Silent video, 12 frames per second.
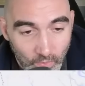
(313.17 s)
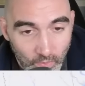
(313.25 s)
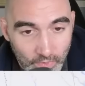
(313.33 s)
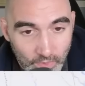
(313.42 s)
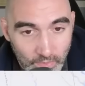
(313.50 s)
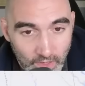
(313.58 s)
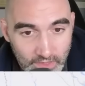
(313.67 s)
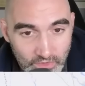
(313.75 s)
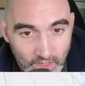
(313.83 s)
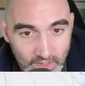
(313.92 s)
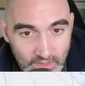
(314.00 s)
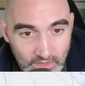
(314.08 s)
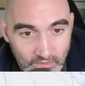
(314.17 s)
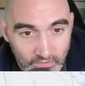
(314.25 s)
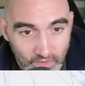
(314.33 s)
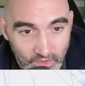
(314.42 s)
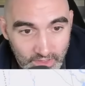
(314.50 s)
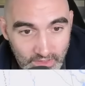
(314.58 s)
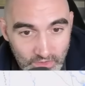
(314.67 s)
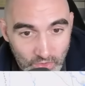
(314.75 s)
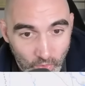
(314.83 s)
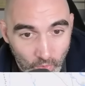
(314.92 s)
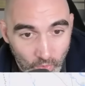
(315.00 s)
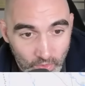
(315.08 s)
They're probably trying to divert it
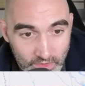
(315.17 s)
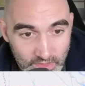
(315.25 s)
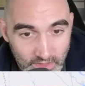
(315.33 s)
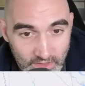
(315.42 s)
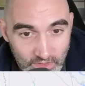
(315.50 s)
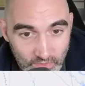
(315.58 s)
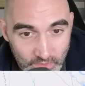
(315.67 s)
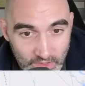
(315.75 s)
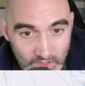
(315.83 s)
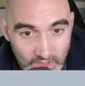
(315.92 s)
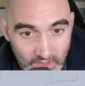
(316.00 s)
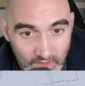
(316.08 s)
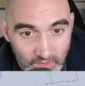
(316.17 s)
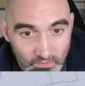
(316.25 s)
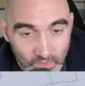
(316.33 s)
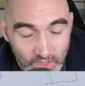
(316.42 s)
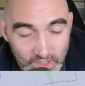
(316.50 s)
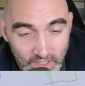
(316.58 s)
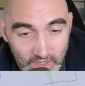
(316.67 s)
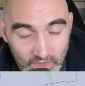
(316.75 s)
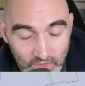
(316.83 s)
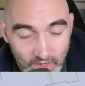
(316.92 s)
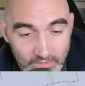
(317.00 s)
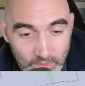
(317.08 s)
towards this region, and Russian
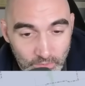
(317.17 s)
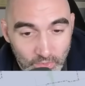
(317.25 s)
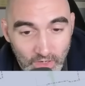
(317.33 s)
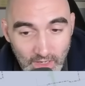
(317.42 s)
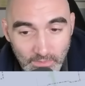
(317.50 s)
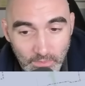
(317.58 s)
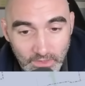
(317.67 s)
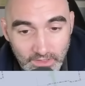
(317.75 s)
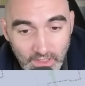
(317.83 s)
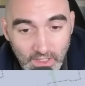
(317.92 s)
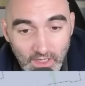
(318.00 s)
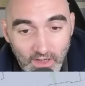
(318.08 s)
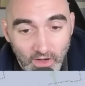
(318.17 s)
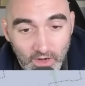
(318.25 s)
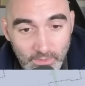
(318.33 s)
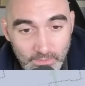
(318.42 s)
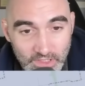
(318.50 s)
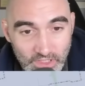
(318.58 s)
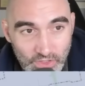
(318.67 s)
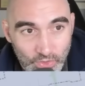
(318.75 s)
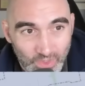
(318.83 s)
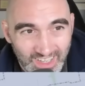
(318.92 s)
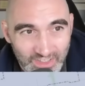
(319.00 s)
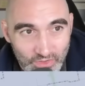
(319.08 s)
aircraft are probably on a mission
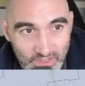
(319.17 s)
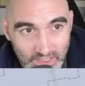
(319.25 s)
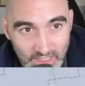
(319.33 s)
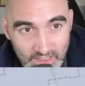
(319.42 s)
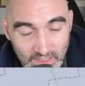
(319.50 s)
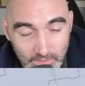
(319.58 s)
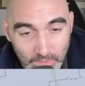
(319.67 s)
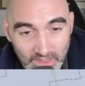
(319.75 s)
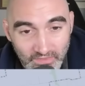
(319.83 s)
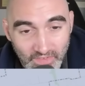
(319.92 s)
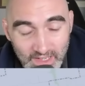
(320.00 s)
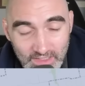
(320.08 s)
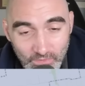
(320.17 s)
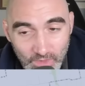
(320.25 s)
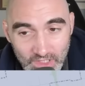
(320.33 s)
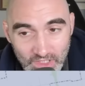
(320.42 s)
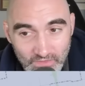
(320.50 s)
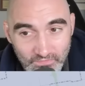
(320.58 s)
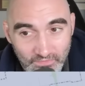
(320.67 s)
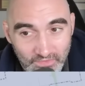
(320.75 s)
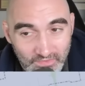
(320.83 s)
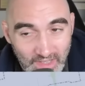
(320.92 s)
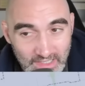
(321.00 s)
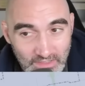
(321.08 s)
to interdict it. But the fact that Russia
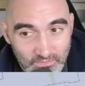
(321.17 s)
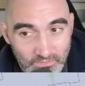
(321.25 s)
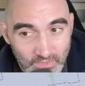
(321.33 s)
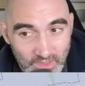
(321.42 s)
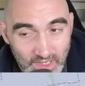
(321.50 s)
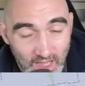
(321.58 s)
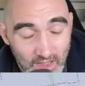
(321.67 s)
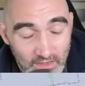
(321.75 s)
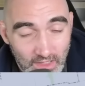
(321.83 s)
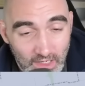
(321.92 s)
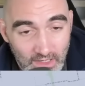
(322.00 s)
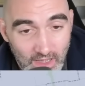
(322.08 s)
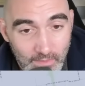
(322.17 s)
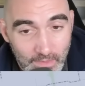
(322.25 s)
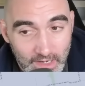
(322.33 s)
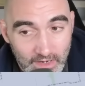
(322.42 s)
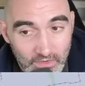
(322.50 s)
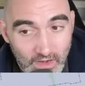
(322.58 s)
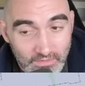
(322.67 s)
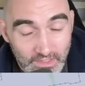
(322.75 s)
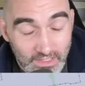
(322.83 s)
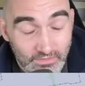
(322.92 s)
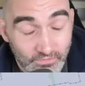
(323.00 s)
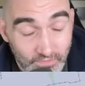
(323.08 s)
has not a lot of combat aircraft
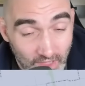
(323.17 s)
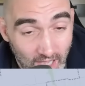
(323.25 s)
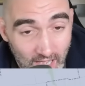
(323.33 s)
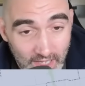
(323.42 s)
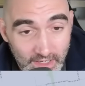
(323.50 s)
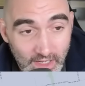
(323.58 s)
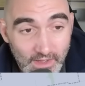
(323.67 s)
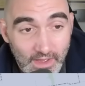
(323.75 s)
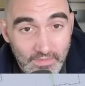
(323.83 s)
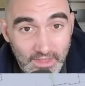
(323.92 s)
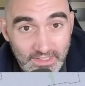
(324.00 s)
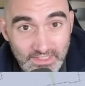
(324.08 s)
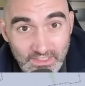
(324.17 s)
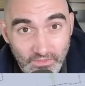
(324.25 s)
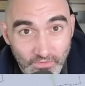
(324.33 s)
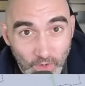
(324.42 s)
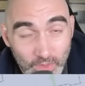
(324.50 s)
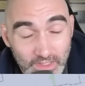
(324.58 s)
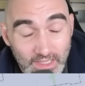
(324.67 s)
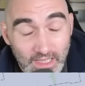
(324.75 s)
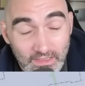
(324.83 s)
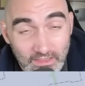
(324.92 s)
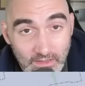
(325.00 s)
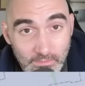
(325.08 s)
it can fly, and that it's devoting
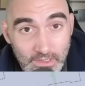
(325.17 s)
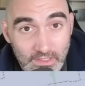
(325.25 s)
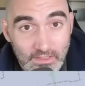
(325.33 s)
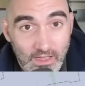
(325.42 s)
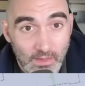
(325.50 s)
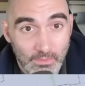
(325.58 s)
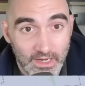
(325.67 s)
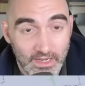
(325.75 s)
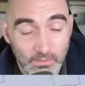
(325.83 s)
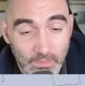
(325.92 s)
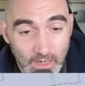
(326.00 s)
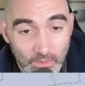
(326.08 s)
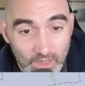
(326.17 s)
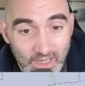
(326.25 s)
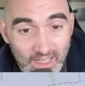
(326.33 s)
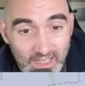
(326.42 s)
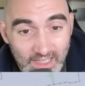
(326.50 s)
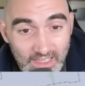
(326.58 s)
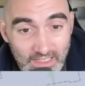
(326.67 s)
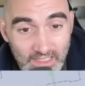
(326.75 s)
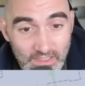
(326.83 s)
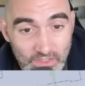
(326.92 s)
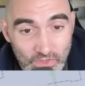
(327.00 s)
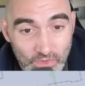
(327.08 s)
that limited combat air power
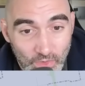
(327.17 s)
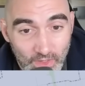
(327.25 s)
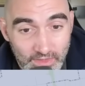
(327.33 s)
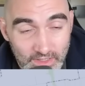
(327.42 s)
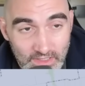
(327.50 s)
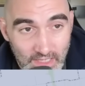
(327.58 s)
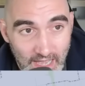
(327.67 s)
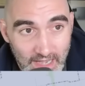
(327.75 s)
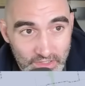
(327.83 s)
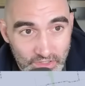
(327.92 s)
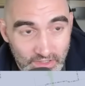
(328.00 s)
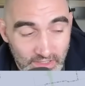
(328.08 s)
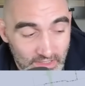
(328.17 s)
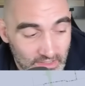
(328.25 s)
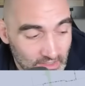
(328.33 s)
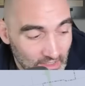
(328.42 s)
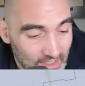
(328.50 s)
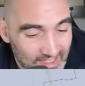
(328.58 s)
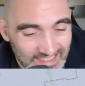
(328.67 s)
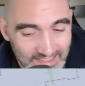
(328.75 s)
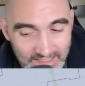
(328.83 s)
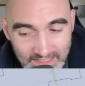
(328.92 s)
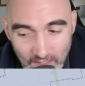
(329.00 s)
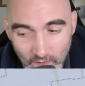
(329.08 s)
into this action, is
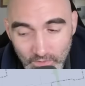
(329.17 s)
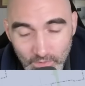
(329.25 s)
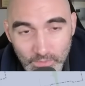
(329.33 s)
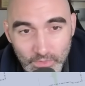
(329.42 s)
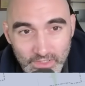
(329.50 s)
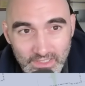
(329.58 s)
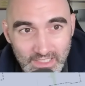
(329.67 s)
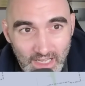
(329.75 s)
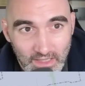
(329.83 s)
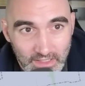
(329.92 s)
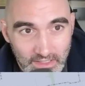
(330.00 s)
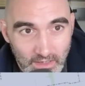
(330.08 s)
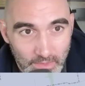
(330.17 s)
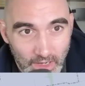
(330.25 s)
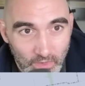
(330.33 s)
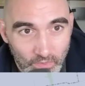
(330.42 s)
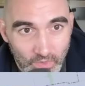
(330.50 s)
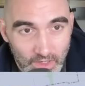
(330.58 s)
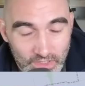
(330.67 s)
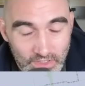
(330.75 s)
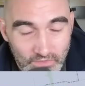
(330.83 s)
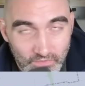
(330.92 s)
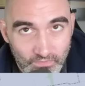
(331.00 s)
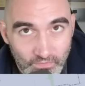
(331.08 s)
itself pretty telling about
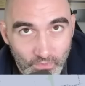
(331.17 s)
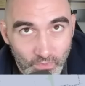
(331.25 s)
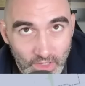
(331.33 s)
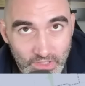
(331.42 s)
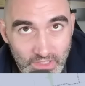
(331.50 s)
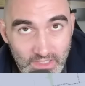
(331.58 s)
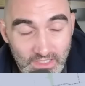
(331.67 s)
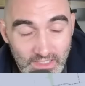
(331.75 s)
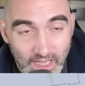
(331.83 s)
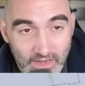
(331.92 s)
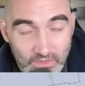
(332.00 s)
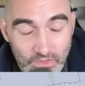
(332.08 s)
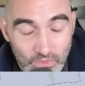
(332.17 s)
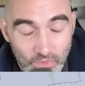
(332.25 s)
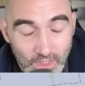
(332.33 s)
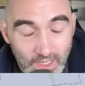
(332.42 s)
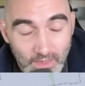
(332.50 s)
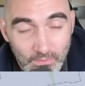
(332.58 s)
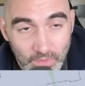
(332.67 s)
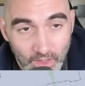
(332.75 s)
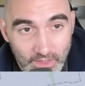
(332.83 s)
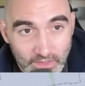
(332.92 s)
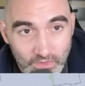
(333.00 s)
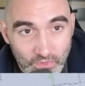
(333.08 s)
Russia's desire to
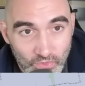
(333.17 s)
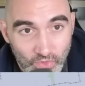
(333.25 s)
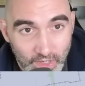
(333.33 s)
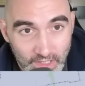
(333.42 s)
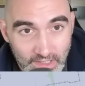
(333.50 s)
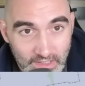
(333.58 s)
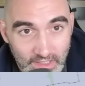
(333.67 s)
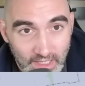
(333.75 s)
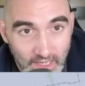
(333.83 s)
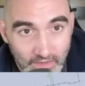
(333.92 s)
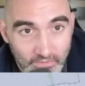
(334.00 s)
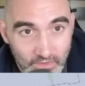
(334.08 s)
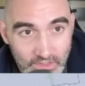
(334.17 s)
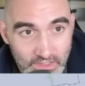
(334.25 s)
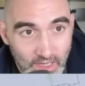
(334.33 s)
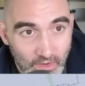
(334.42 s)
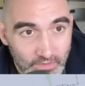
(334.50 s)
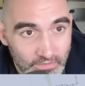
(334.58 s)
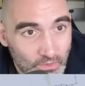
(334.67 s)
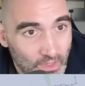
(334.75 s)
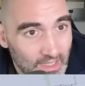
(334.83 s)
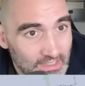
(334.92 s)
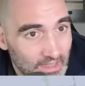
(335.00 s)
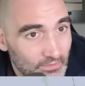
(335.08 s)
blunt Ukrainian efforts. Now, if you
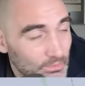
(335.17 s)
guys haven't